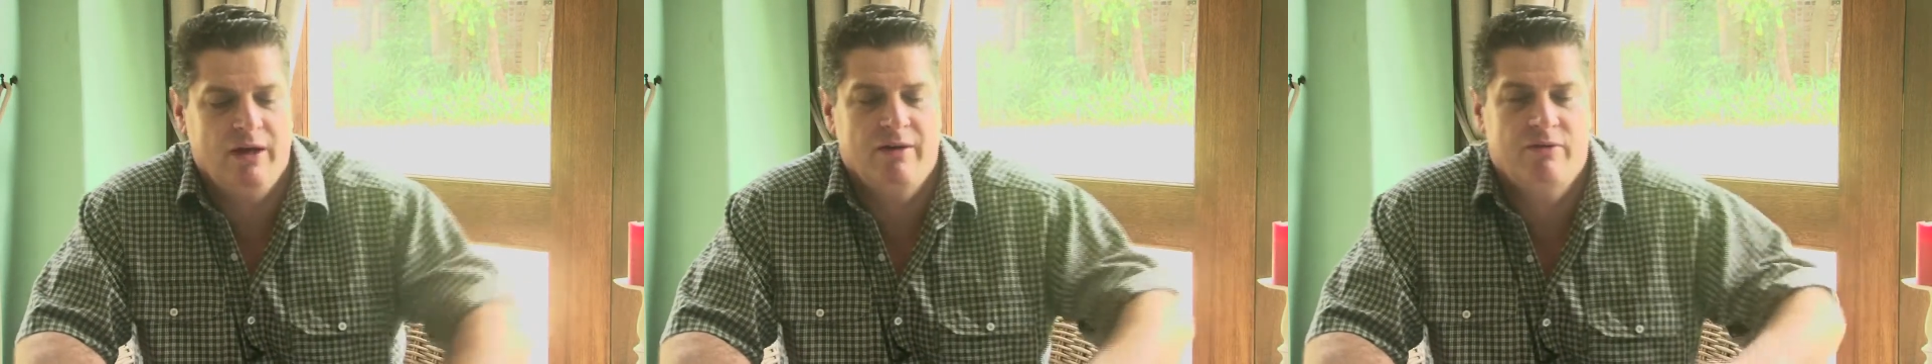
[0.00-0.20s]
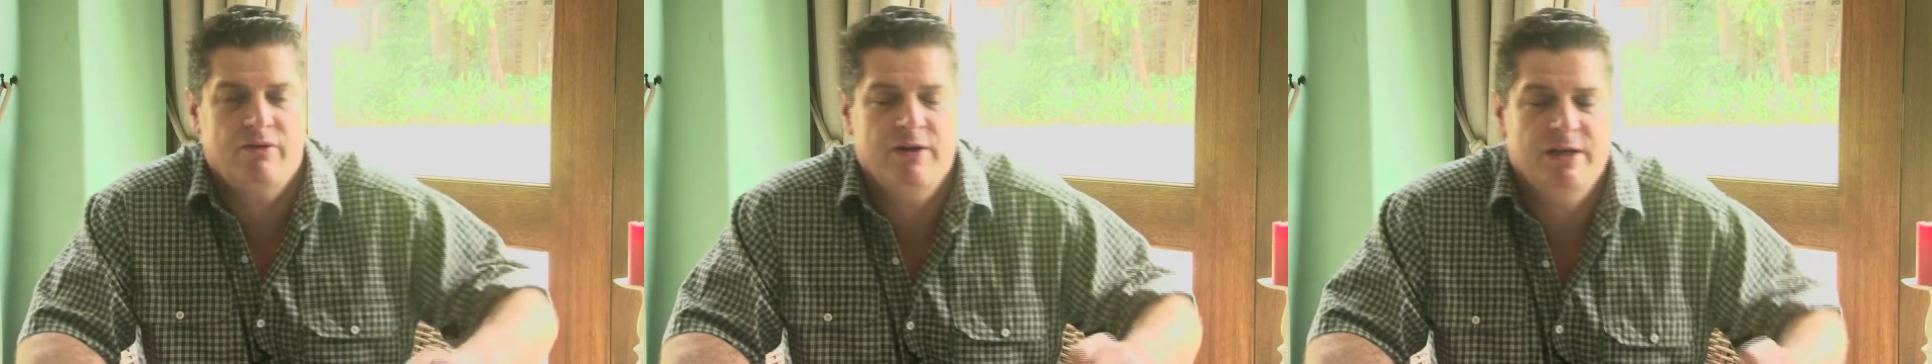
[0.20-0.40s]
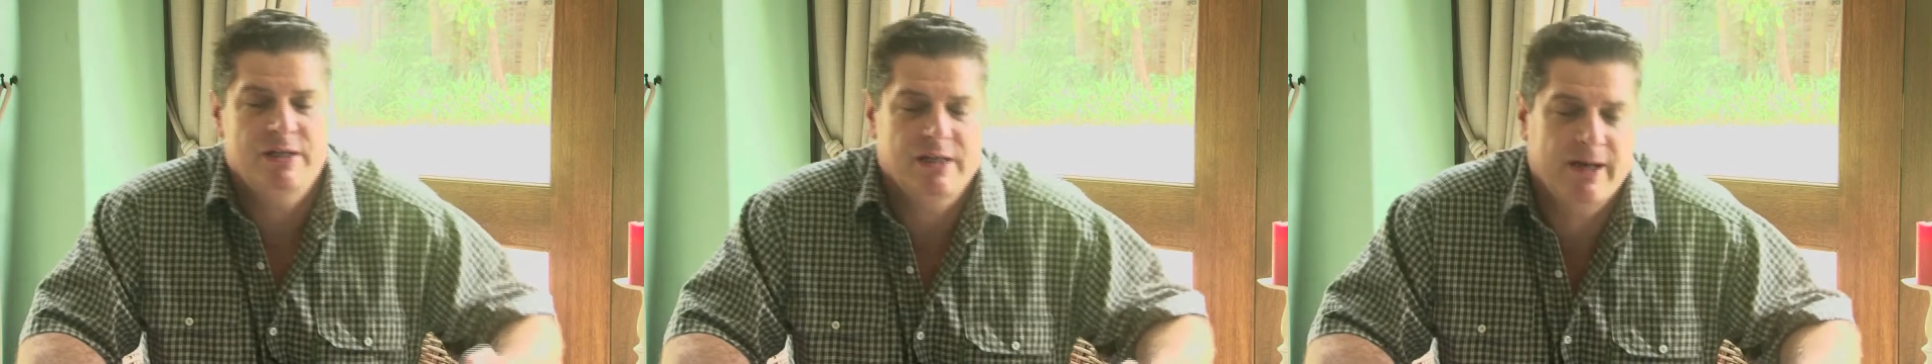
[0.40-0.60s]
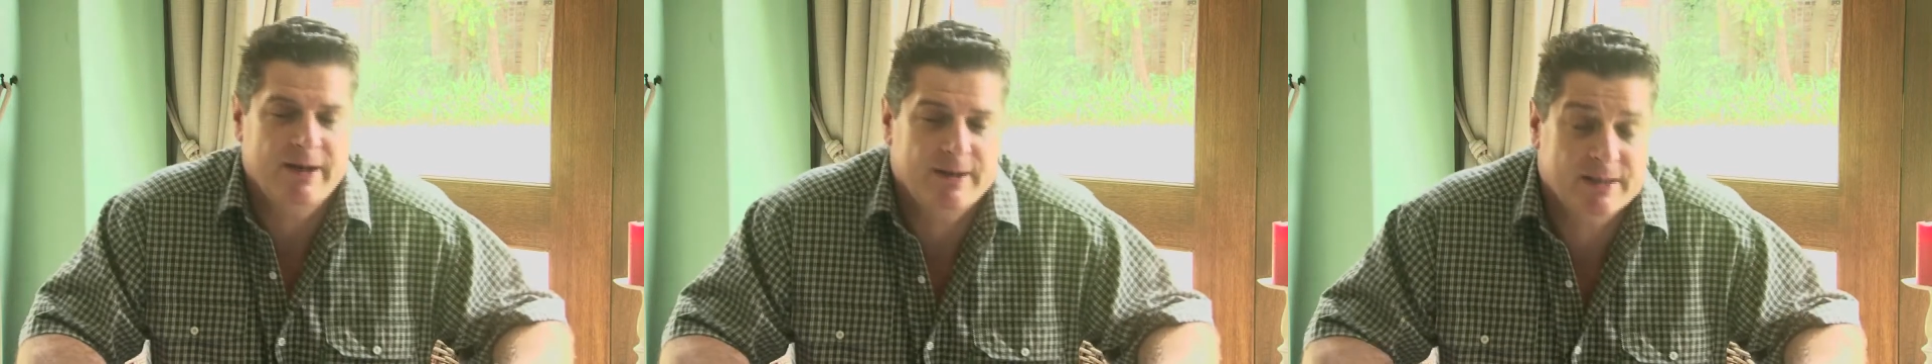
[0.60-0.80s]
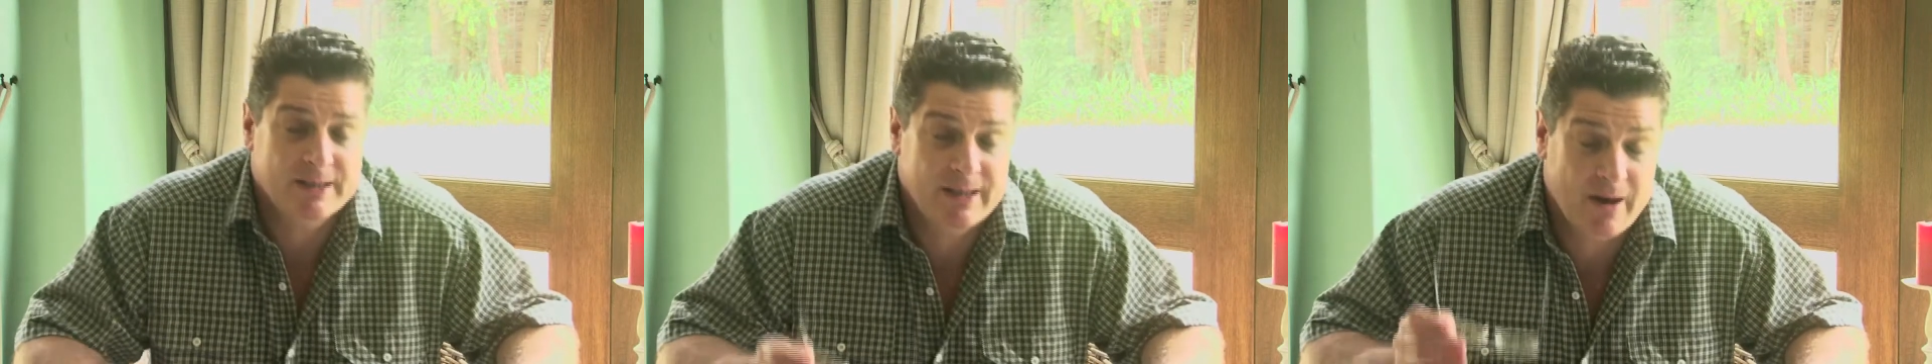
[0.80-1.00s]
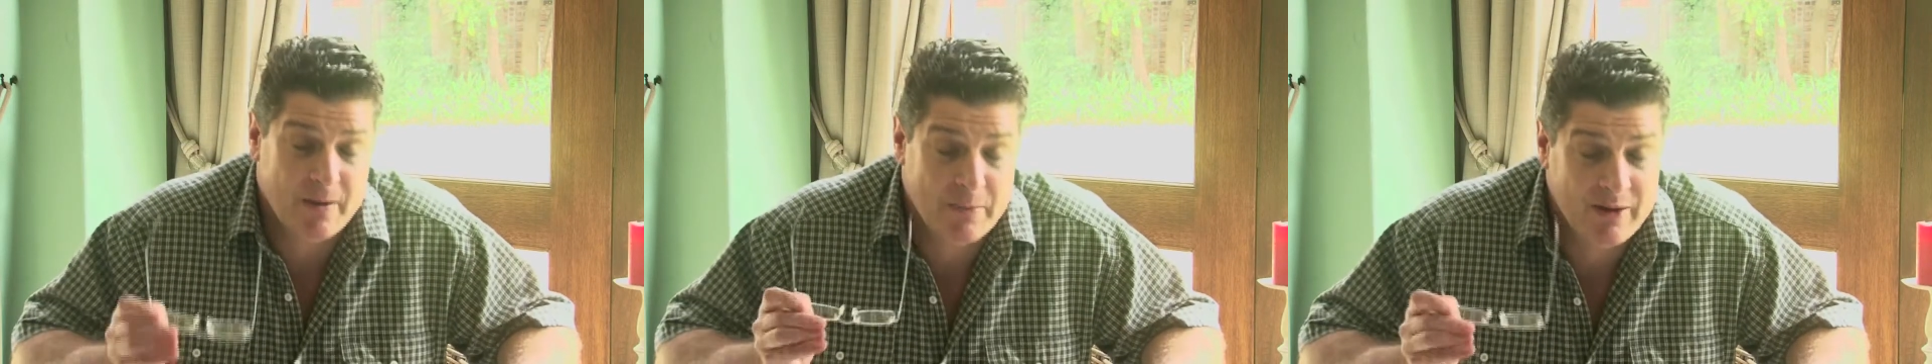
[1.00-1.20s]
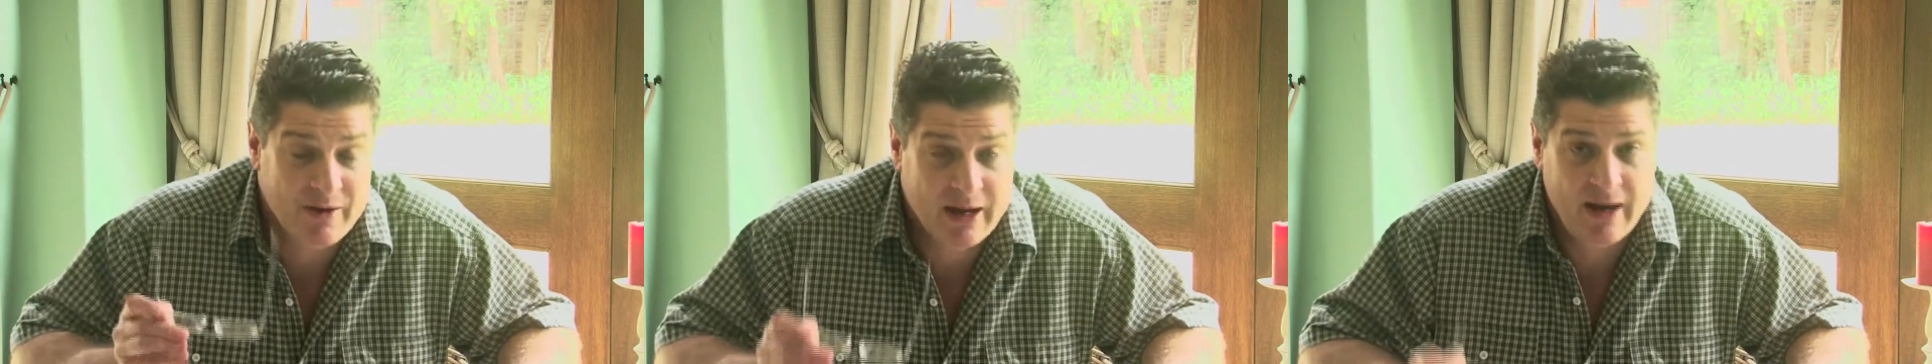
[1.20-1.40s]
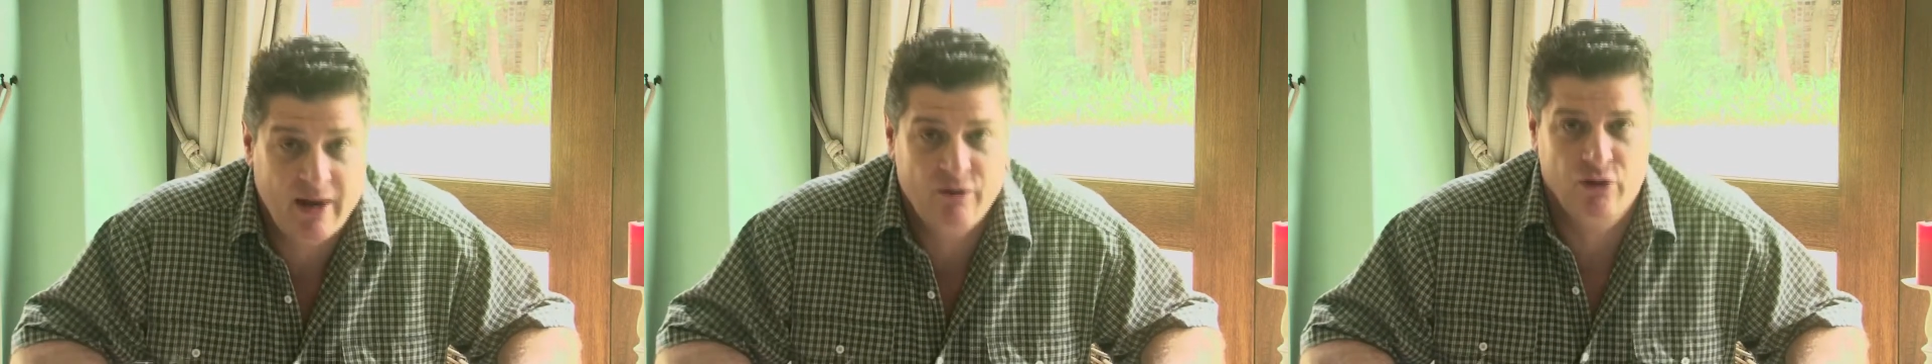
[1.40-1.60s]
and fee scales. Now, be
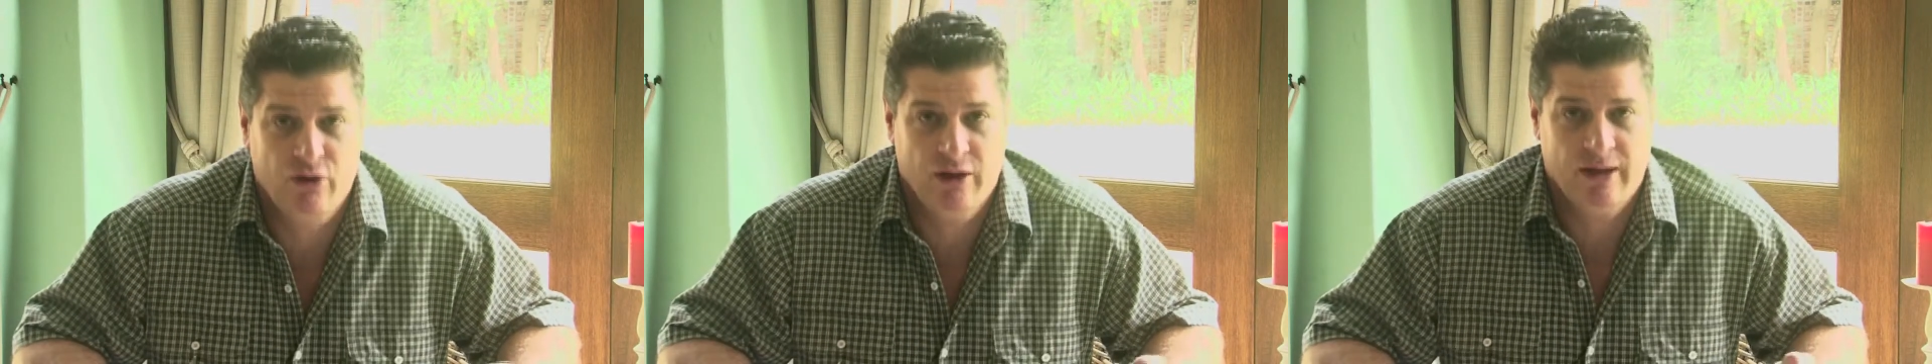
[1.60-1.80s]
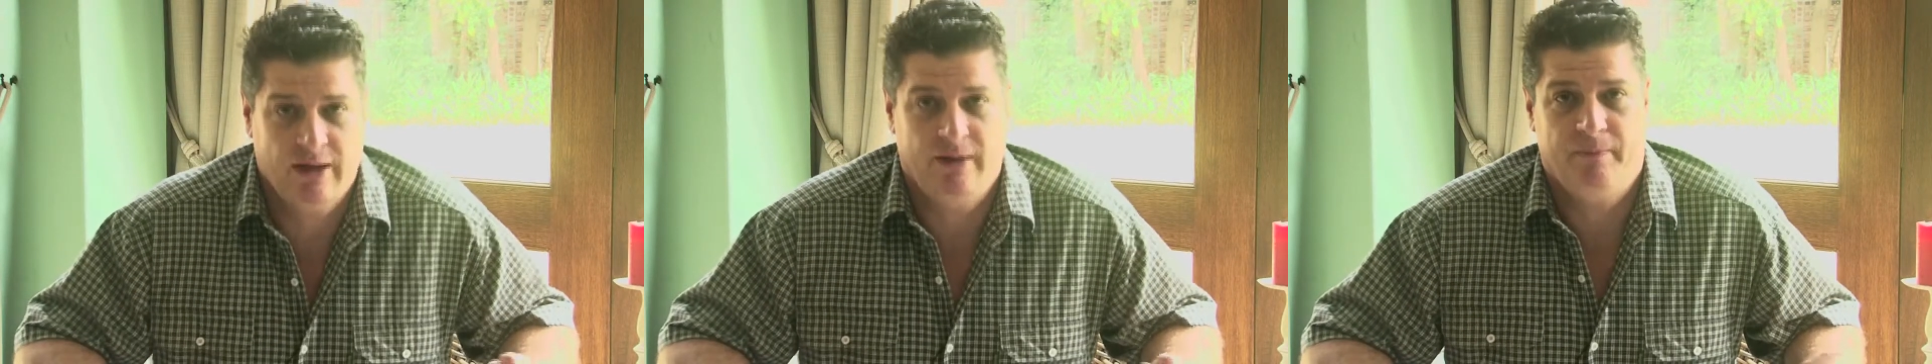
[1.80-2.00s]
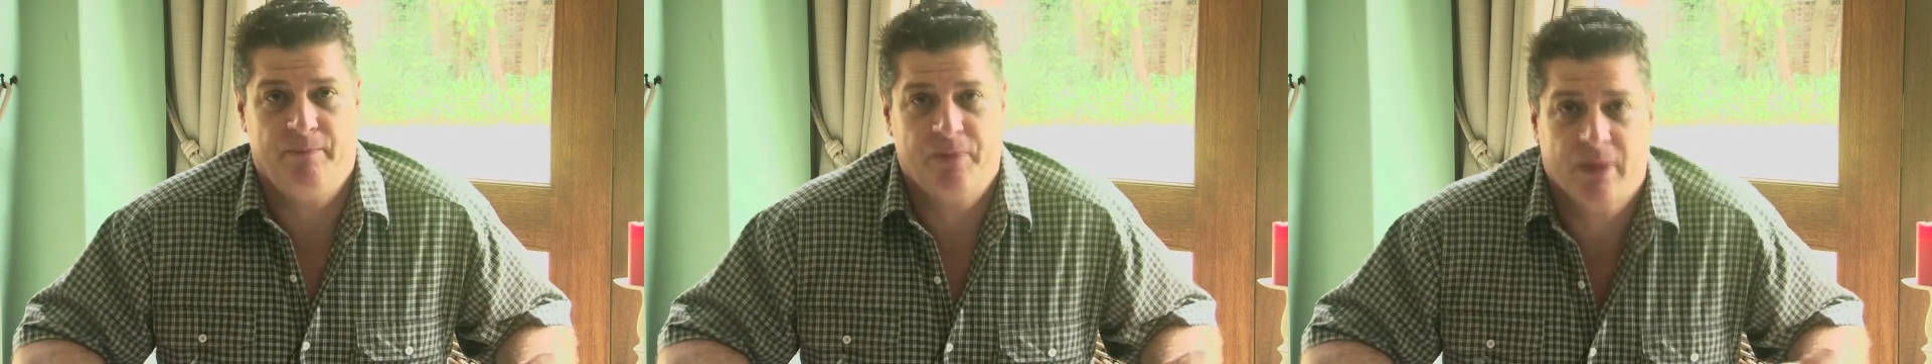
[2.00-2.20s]
careful here.